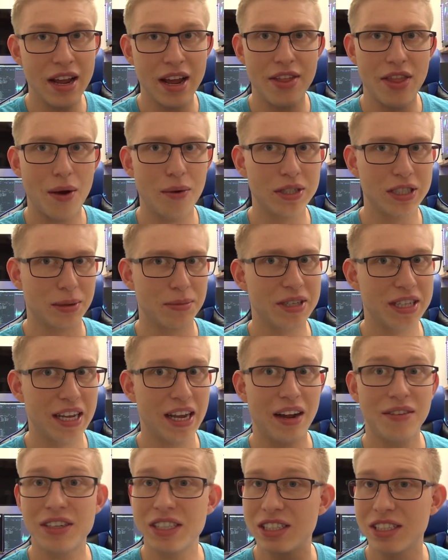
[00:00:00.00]
And that was something they
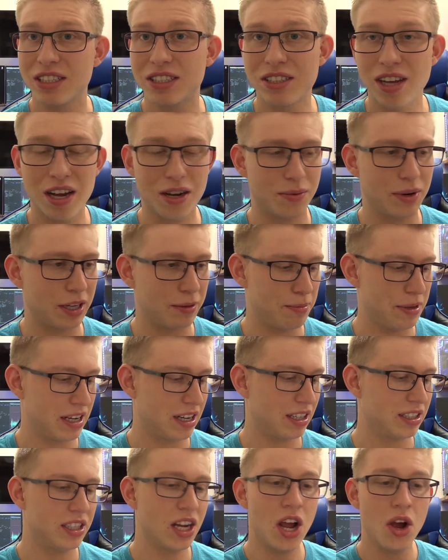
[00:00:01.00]
obviously stuck with,
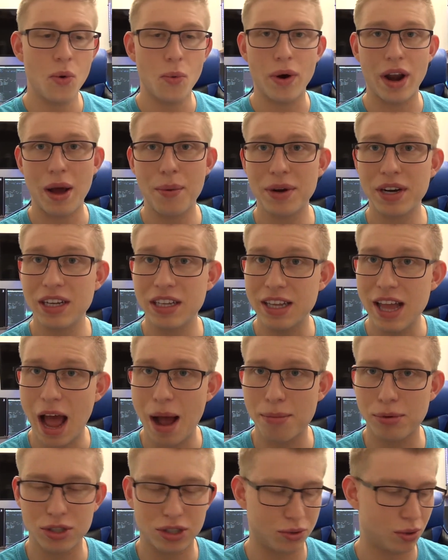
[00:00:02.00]
because when I went into the
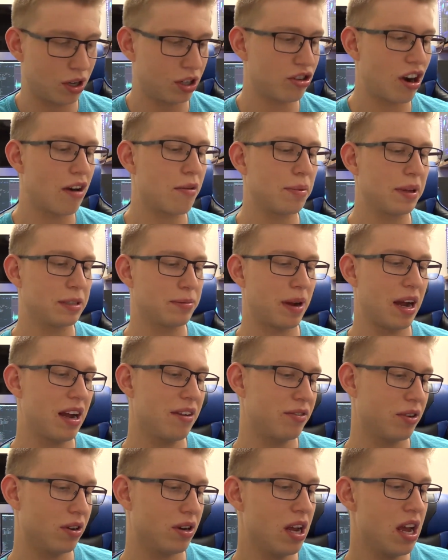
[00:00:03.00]
Apple store to try to replace my
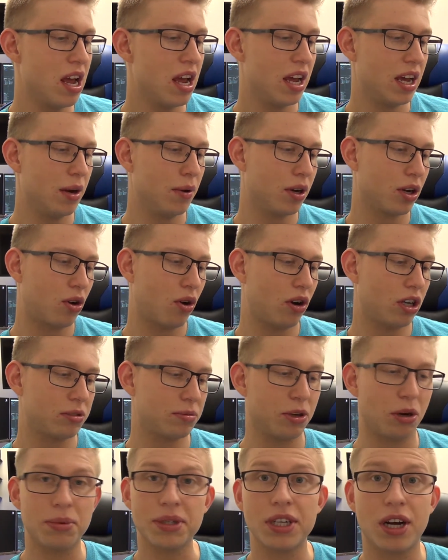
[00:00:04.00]
iPhone, it would have cost
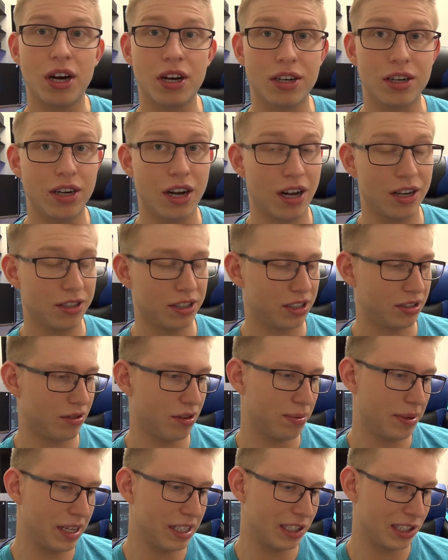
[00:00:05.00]
me almost $100 to
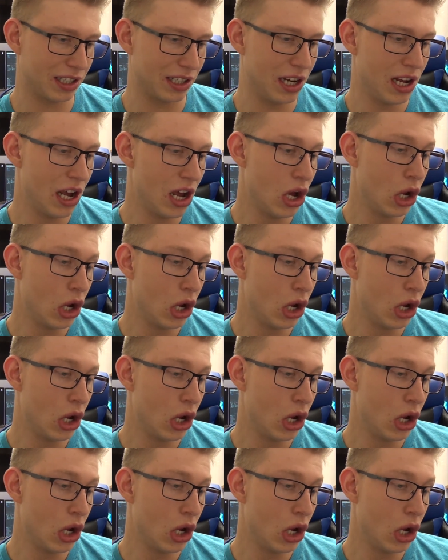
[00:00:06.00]
replace it.